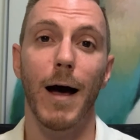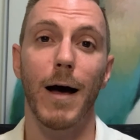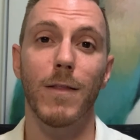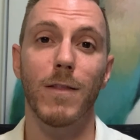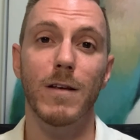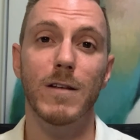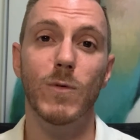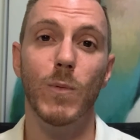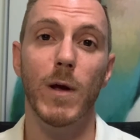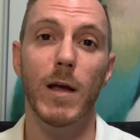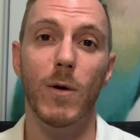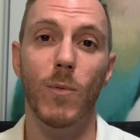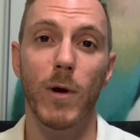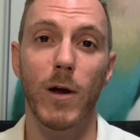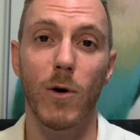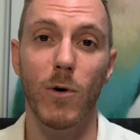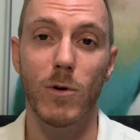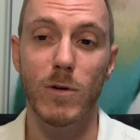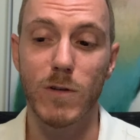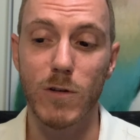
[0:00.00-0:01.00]
This week we
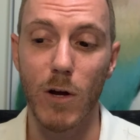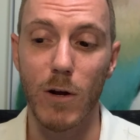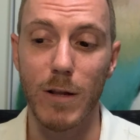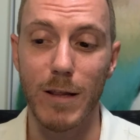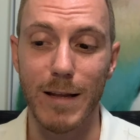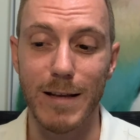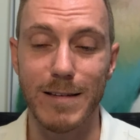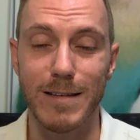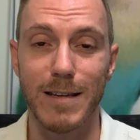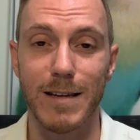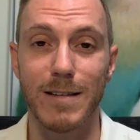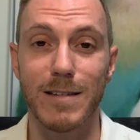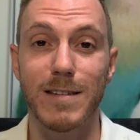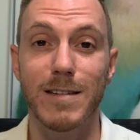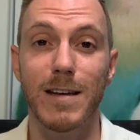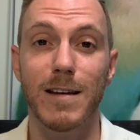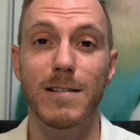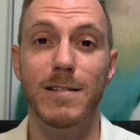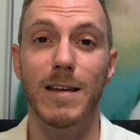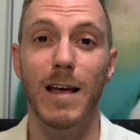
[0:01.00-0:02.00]
also listed
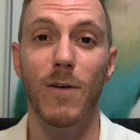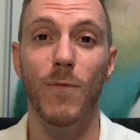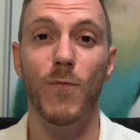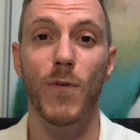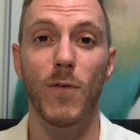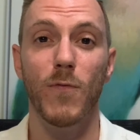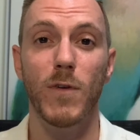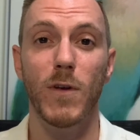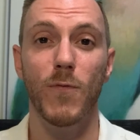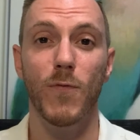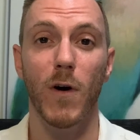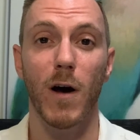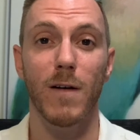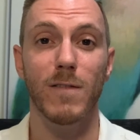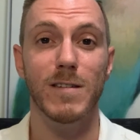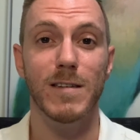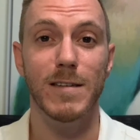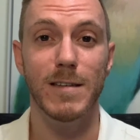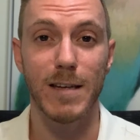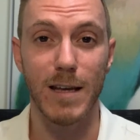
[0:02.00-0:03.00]
6 at 55
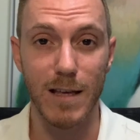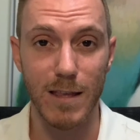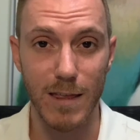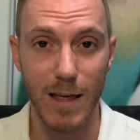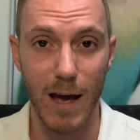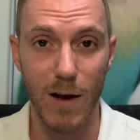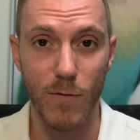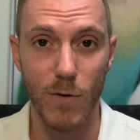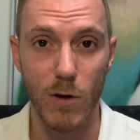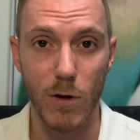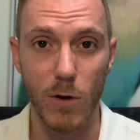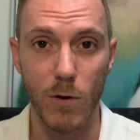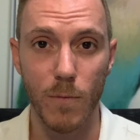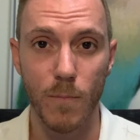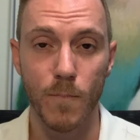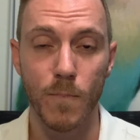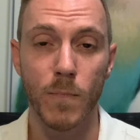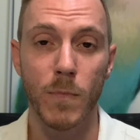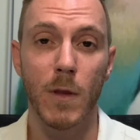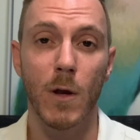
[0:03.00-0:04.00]
6th Avenue,
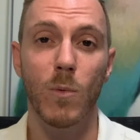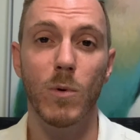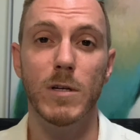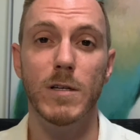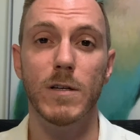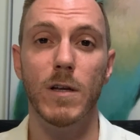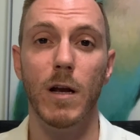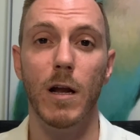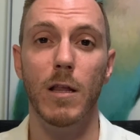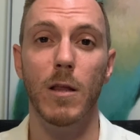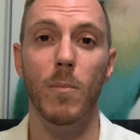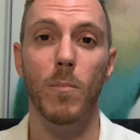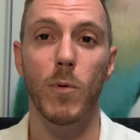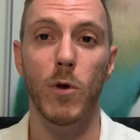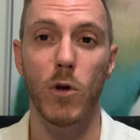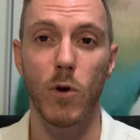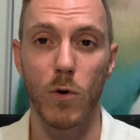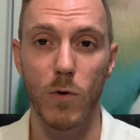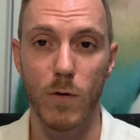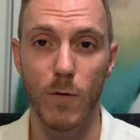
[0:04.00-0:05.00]
which is another
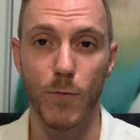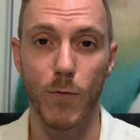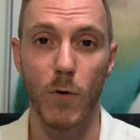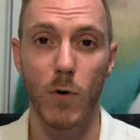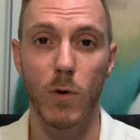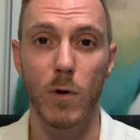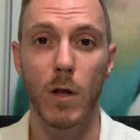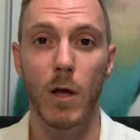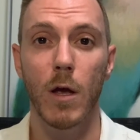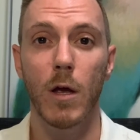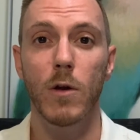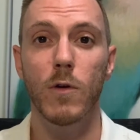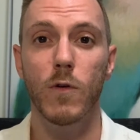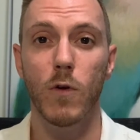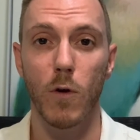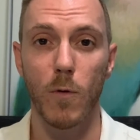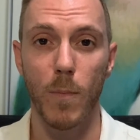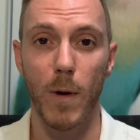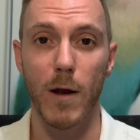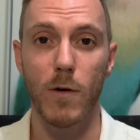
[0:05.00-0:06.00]
beautiful
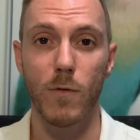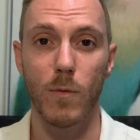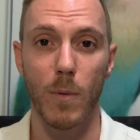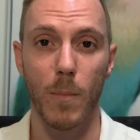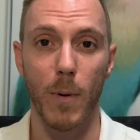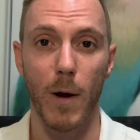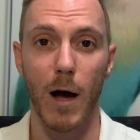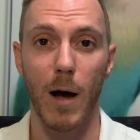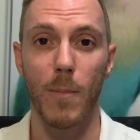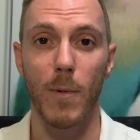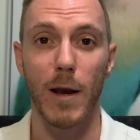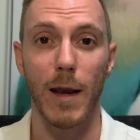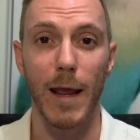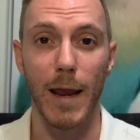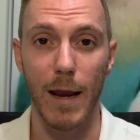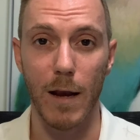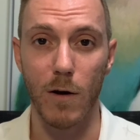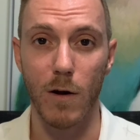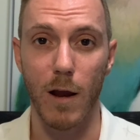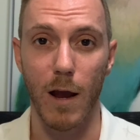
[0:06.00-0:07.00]
2-bedroom apartment
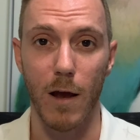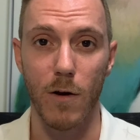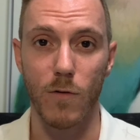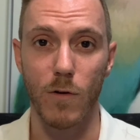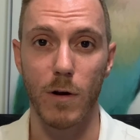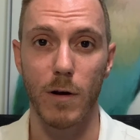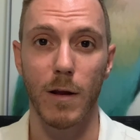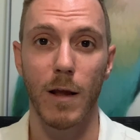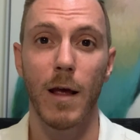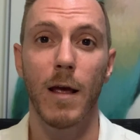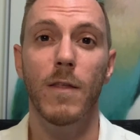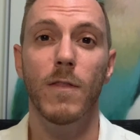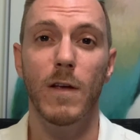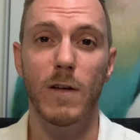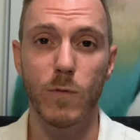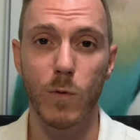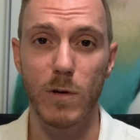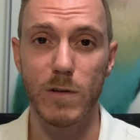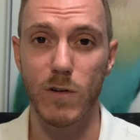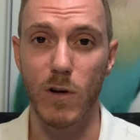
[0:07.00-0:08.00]
in Kedron.
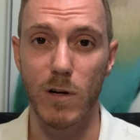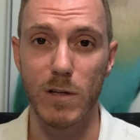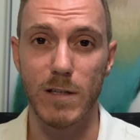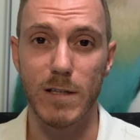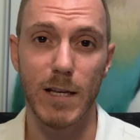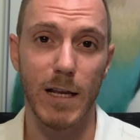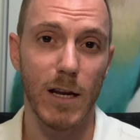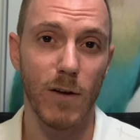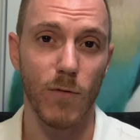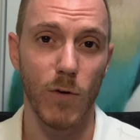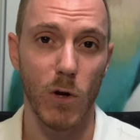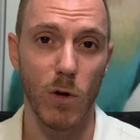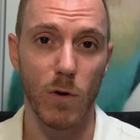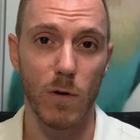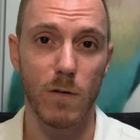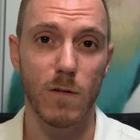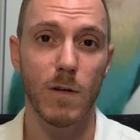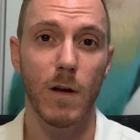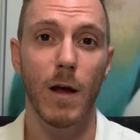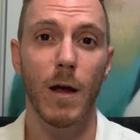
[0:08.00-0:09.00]
This one's got city
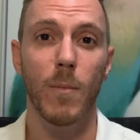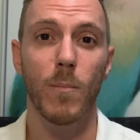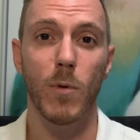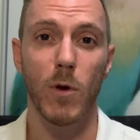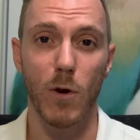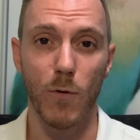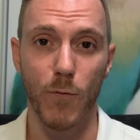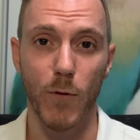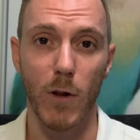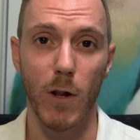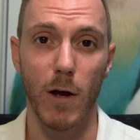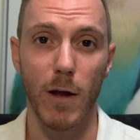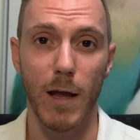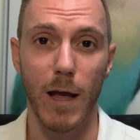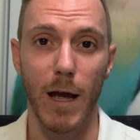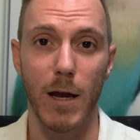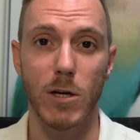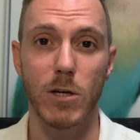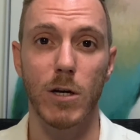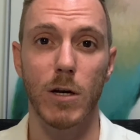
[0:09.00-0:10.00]
views, beautiful
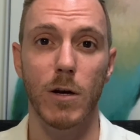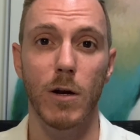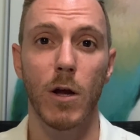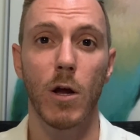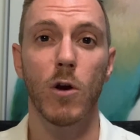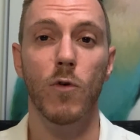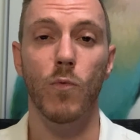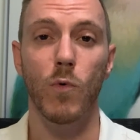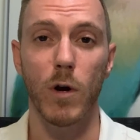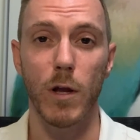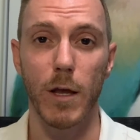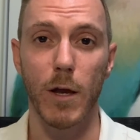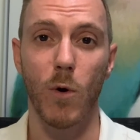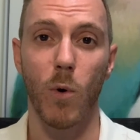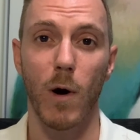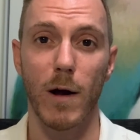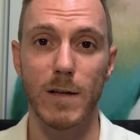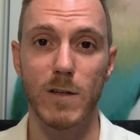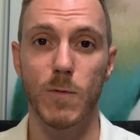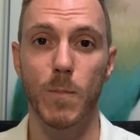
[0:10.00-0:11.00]
location, really
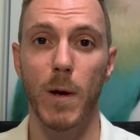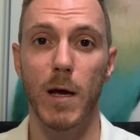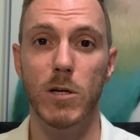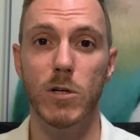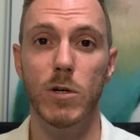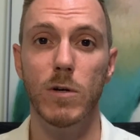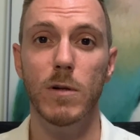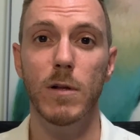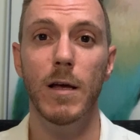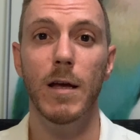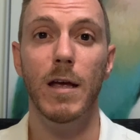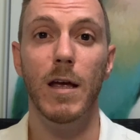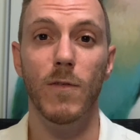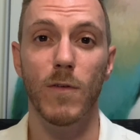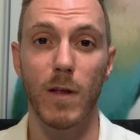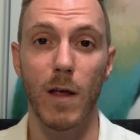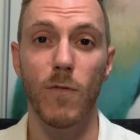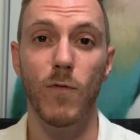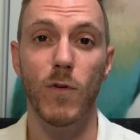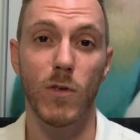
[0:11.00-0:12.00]
quite special.
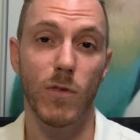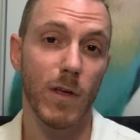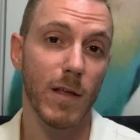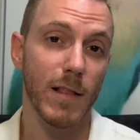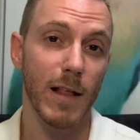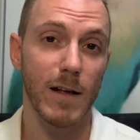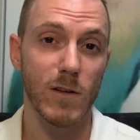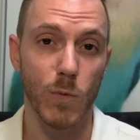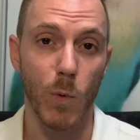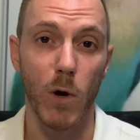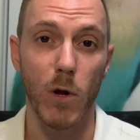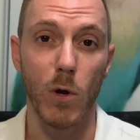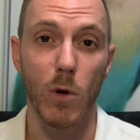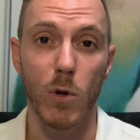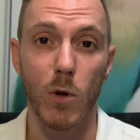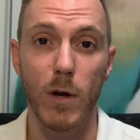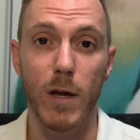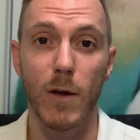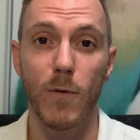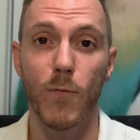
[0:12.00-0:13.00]
If you think that's what you're
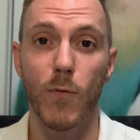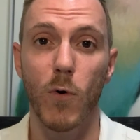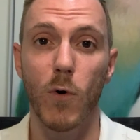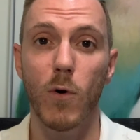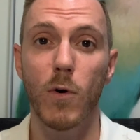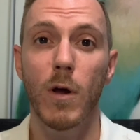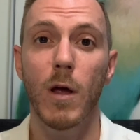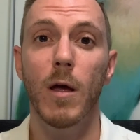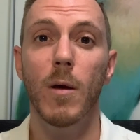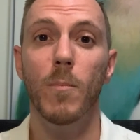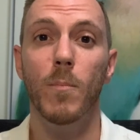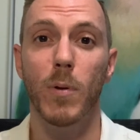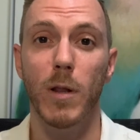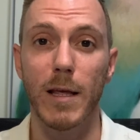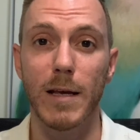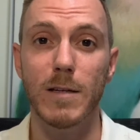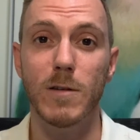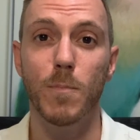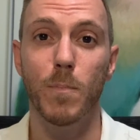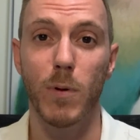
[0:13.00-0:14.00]
looking for,
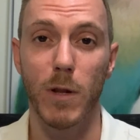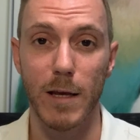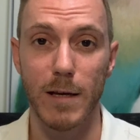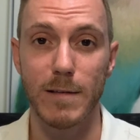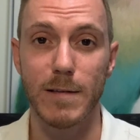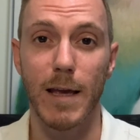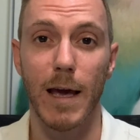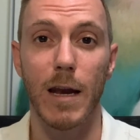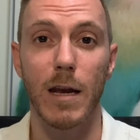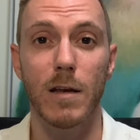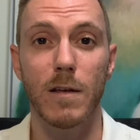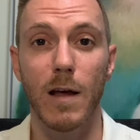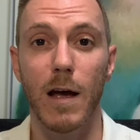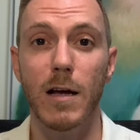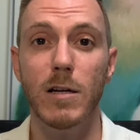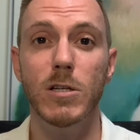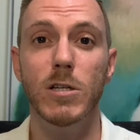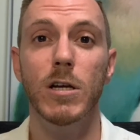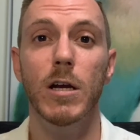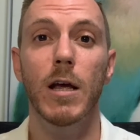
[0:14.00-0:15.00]
please, please get in
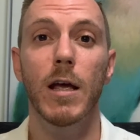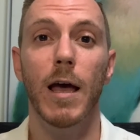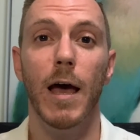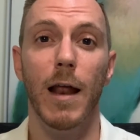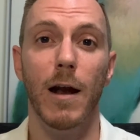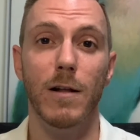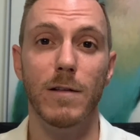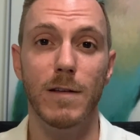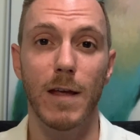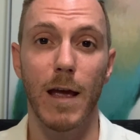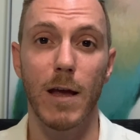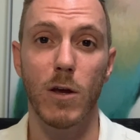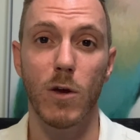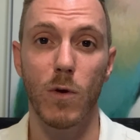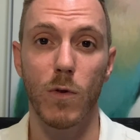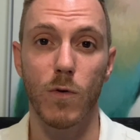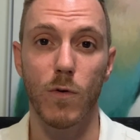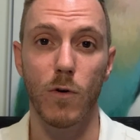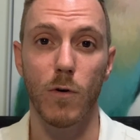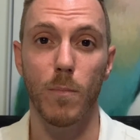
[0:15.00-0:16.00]
touch and I'll take
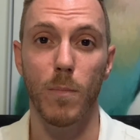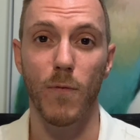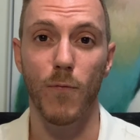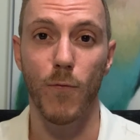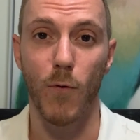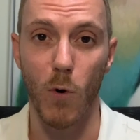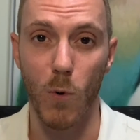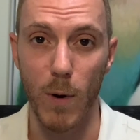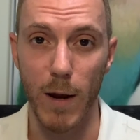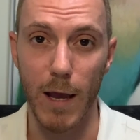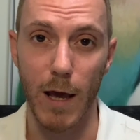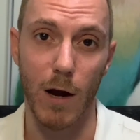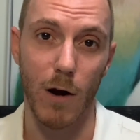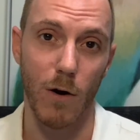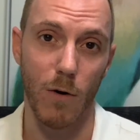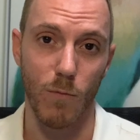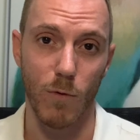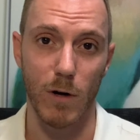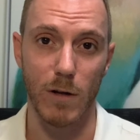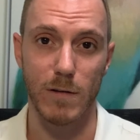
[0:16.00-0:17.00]
you through before we get it
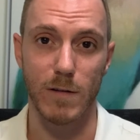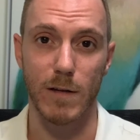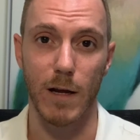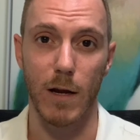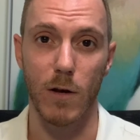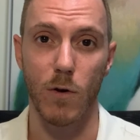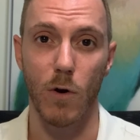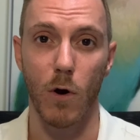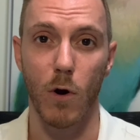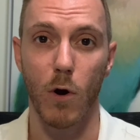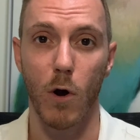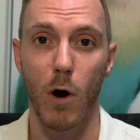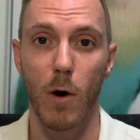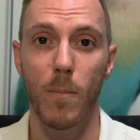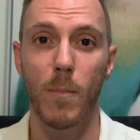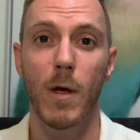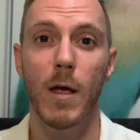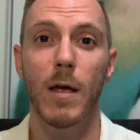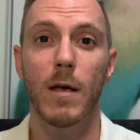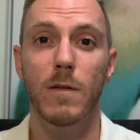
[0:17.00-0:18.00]
on
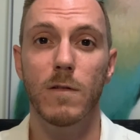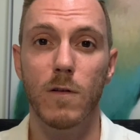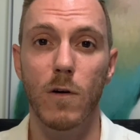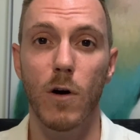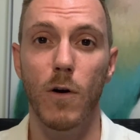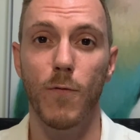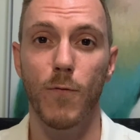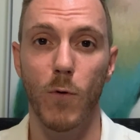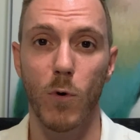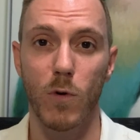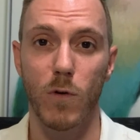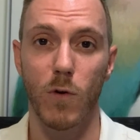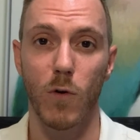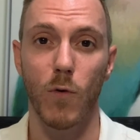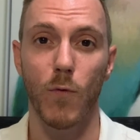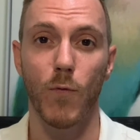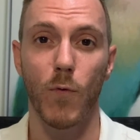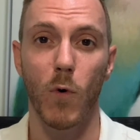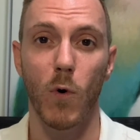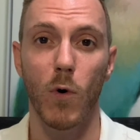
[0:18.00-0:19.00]
realestate.com,
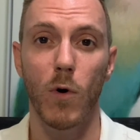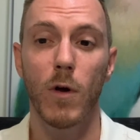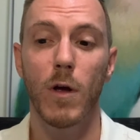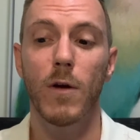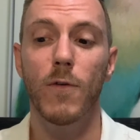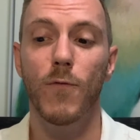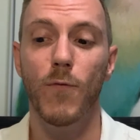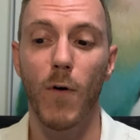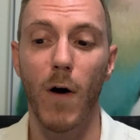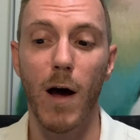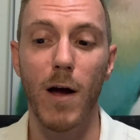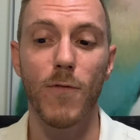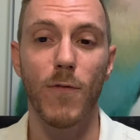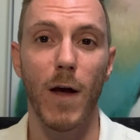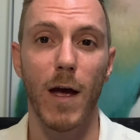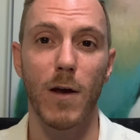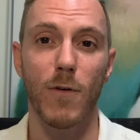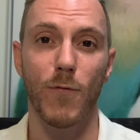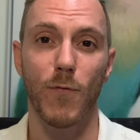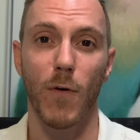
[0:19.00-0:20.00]

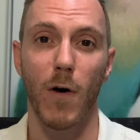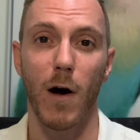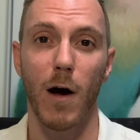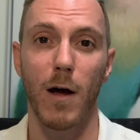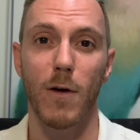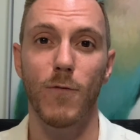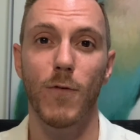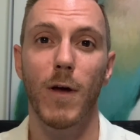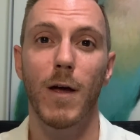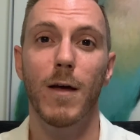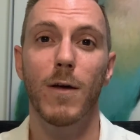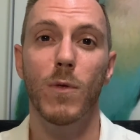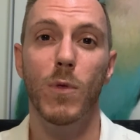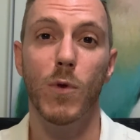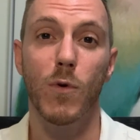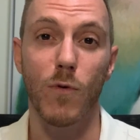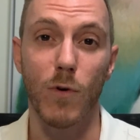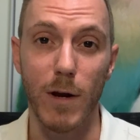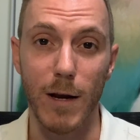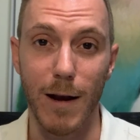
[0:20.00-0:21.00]

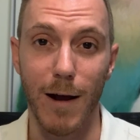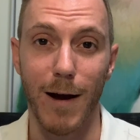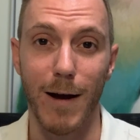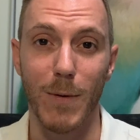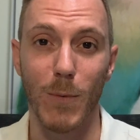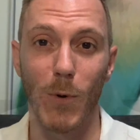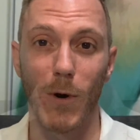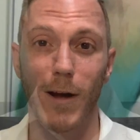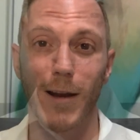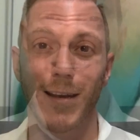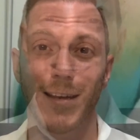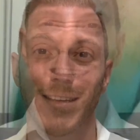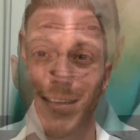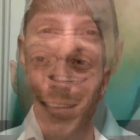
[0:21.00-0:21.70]
0424-585-391.